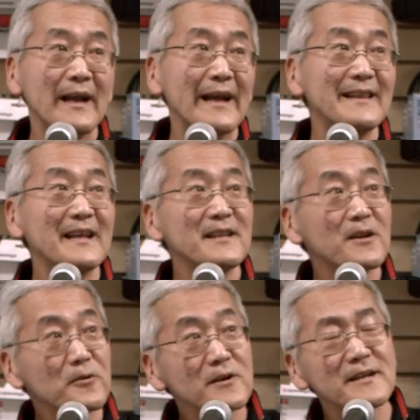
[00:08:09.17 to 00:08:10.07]
And then the
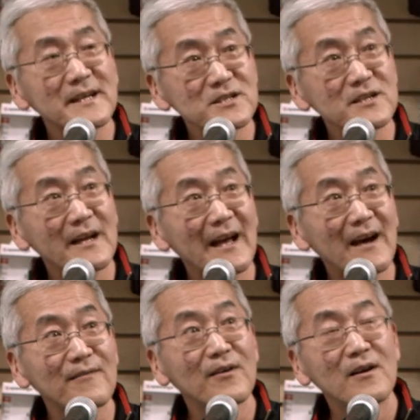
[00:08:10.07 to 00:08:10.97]
other connection I
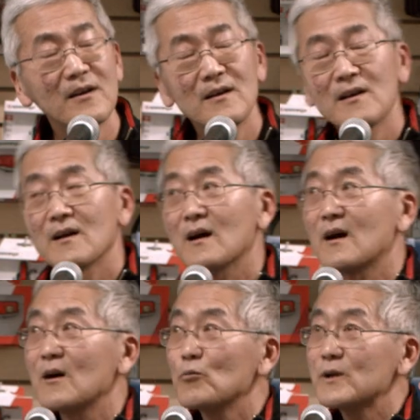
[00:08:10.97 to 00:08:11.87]
have
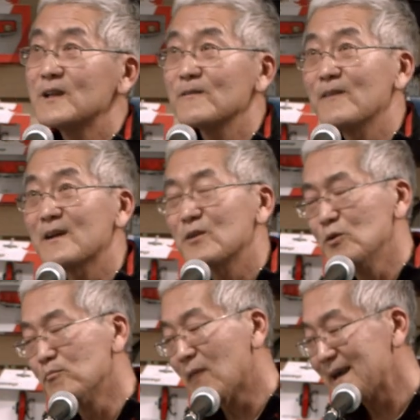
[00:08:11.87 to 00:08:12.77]
uh, with the event you
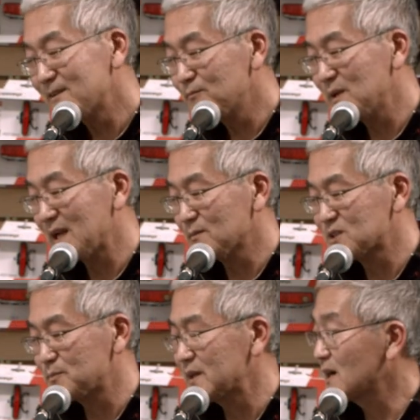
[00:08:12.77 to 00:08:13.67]
might have been able
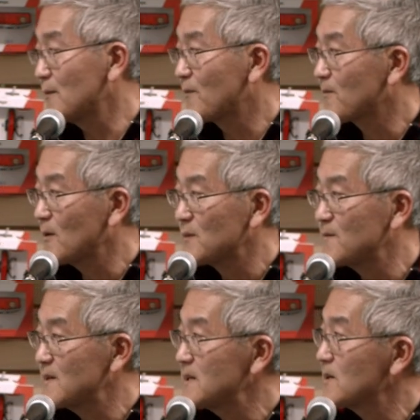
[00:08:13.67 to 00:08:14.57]
to pick up from the
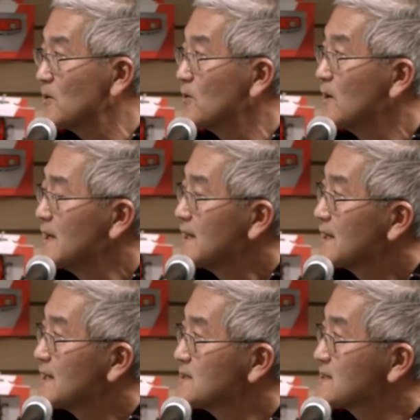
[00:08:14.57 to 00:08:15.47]
video
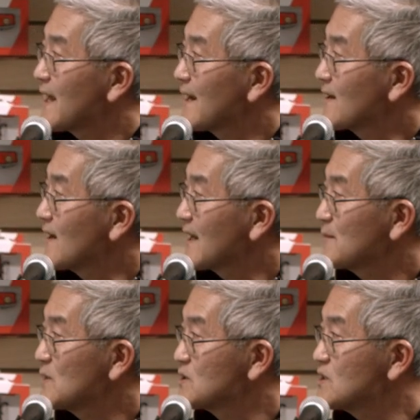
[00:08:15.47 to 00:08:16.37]
is that I
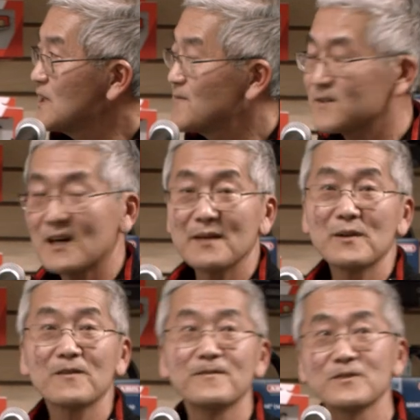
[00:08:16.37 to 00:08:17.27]
am the chief
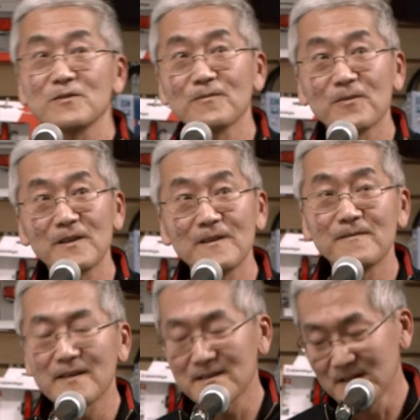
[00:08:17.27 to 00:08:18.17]
timing official for the event.